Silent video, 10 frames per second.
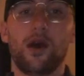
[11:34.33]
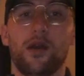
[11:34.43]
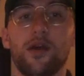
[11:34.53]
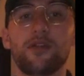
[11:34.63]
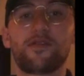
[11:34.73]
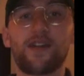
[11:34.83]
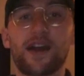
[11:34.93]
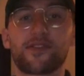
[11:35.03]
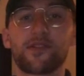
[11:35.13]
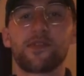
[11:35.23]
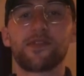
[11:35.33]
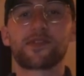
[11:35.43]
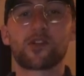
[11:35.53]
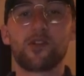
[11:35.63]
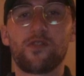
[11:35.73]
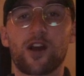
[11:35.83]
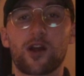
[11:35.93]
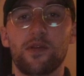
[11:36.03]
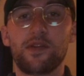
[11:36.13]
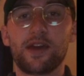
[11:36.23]
Another factor of the internal
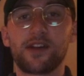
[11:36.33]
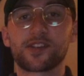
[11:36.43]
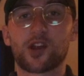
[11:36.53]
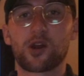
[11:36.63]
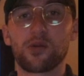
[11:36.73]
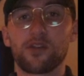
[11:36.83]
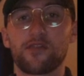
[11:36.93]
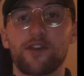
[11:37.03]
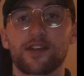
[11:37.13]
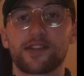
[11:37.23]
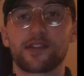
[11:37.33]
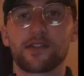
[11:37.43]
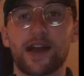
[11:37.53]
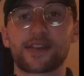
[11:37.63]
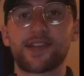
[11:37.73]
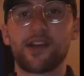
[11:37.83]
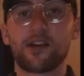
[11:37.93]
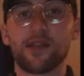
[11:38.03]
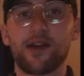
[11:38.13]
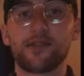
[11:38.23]
environment that is currently affecting Alaska
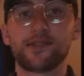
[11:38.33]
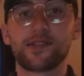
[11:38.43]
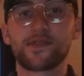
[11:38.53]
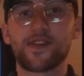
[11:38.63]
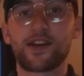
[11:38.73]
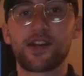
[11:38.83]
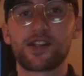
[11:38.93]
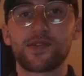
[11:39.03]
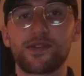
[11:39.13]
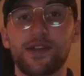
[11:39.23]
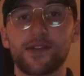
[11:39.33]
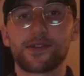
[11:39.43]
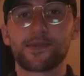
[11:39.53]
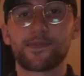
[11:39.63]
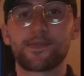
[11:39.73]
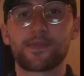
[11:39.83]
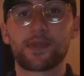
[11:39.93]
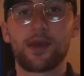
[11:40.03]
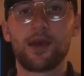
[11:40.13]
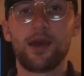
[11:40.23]
Airlines is financial in nature.
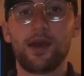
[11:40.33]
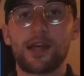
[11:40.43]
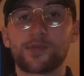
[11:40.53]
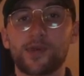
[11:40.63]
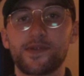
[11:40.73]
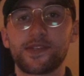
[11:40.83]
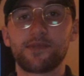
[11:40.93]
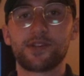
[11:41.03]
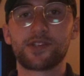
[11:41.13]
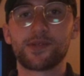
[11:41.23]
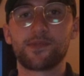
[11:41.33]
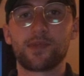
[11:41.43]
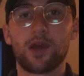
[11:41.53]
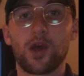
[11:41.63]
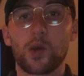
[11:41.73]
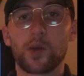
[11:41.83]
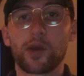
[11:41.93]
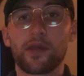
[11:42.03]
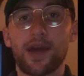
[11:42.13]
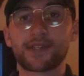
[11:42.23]
As previously mentioned, when
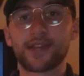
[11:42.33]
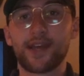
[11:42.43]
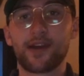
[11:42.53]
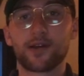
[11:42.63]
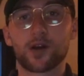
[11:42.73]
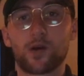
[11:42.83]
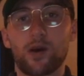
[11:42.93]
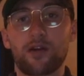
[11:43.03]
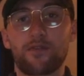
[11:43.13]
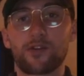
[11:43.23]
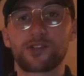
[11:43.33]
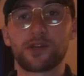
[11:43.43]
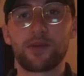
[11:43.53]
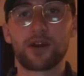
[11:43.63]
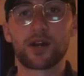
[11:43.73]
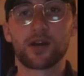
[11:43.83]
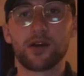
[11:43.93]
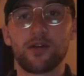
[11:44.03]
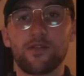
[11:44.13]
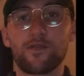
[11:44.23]
Alaska Air acquired Virgin
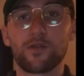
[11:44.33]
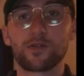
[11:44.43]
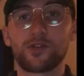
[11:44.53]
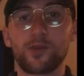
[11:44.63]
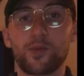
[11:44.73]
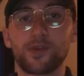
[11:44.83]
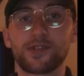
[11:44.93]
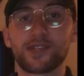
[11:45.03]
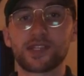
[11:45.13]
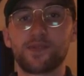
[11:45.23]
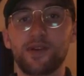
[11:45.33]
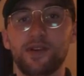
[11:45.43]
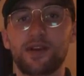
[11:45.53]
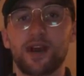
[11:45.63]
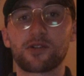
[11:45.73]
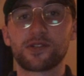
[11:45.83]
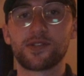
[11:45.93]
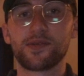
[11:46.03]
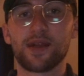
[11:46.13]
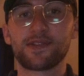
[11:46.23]
America for $2.6 billion in
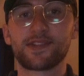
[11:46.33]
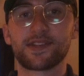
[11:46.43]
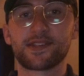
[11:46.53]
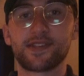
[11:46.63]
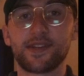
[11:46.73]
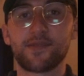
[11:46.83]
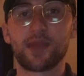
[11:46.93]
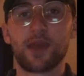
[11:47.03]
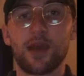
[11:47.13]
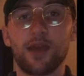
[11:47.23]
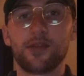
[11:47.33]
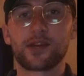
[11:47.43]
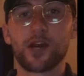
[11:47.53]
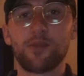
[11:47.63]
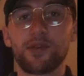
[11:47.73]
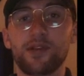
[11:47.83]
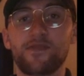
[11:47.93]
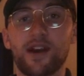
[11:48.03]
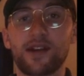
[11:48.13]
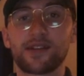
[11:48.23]
2016, the company
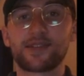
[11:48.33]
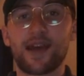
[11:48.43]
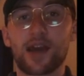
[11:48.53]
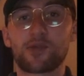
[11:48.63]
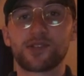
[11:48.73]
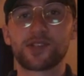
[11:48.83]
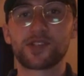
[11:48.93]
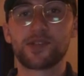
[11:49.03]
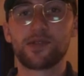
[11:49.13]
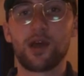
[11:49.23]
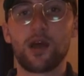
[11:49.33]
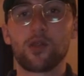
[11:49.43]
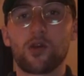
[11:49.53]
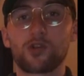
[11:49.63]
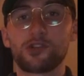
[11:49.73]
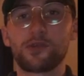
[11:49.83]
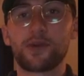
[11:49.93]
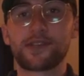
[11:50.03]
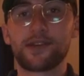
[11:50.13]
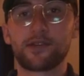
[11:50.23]
financed the acquisition largely
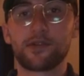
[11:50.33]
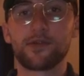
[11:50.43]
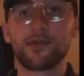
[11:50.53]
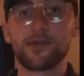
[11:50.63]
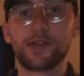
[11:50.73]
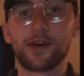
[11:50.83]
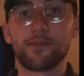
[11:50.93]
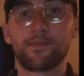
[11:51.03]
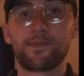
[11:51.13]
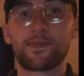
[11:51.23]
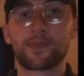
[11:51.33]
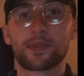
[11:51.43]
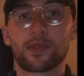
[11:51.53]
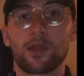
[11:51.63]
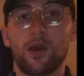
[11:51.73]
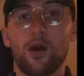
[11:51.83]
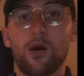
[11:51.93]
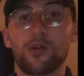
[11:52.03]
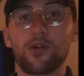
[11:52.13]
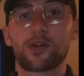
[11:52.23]
by taking on new debt.
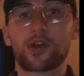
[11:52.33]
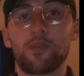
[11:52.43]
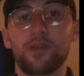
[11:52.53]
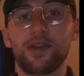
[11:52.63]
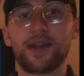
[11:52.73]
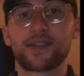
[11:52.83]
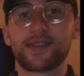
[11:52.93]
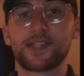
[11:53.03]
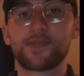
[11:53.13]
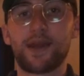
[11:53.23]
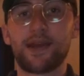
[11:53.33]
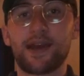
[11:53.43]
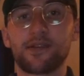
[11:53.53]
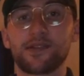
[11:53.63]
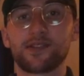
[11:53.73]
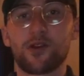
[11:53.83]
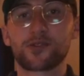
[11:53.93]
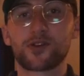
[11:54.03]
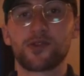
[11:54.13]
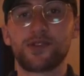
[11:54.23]
Although the company has since paid down its
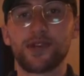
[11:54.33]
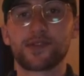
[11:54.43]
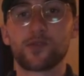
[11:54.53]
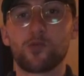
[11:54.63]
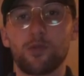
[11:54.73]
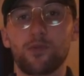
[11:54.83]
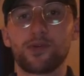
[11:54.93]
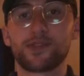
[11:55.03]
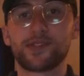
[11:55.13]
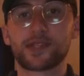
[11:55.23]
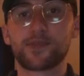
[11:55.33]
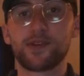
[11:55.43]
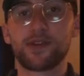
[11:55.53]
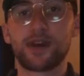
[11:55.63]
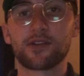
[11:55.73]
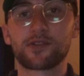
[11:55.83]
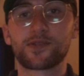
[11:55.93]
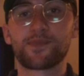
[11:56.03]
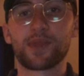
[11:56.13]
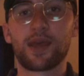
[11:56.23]
long-term debt to $1.6 billion,
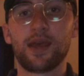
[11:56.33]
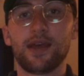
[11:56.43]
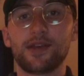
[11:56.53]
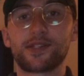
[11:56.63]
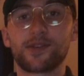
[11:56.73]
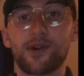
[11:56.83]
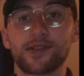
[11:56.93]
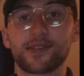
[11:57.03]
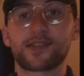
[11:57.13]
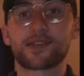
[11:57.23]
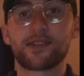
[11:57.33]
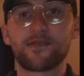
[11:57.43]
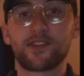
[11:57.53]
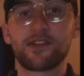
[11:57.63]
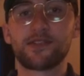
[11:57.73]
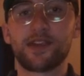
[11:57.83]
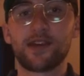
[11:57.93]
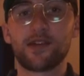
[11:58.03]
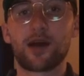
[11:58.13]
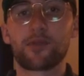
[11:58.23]
it still has a significant
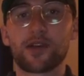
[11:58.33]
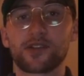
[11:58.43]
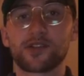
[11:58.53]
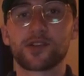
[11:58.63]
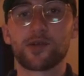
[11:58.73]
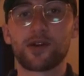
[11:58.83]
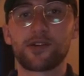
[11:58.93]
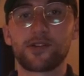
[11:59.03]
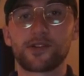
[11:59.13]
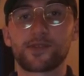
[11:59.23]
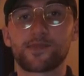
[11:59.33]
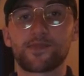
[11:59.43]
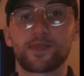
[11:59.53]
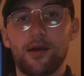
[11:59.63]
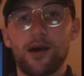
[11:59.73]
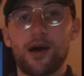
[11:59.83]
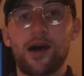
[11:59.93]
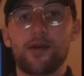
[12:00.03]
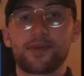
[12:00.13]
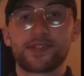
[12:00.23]
debt obligation to creditors.
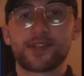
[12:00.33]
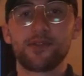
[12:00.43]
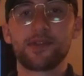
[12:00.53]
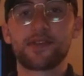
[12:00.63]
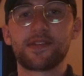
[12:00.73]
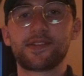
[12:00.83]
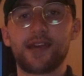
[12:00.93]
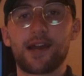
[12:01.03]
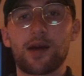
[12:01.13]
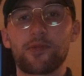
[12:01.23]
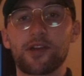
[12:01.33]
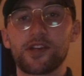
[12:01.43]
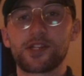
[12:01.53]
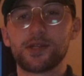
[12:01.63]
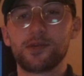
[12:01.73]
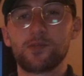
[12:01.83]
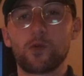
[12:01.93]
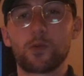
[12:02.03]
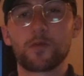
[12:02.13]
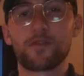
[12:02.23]
I'm concerned this debt obligation
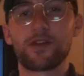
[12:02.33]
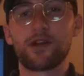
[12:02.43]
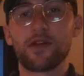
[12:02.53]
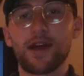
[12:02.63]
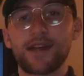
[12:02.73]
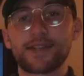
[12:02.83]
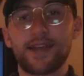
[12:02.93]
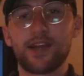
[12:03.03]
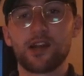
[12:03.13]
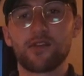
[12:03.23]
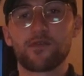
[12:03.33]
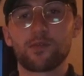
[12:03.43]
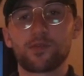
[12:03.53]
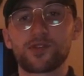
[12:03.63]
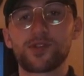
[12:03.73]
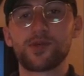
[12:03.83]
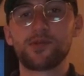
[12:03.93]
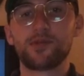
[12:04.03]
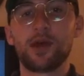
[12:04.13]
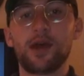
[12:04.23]
will prevent Alaska Air from
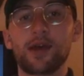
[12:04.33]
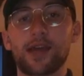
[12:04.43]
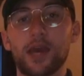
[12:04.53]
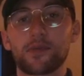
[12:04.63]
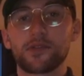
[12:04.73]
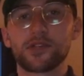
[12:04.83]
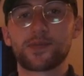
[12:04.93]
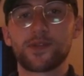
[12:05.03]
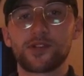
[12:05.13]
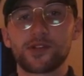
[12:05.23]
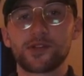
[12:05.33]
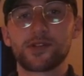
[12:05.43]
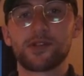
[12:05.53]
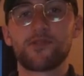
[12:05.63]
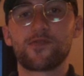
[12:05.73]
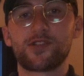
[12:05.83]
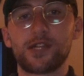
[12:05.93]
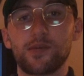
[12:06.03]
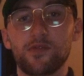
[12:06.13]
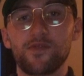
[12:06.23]
pursuing capital expenditures in the
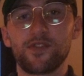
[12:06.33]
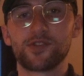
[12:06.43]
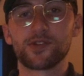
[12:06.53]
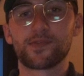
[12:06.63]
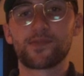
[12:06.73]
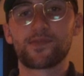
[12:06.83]
foreseeable future.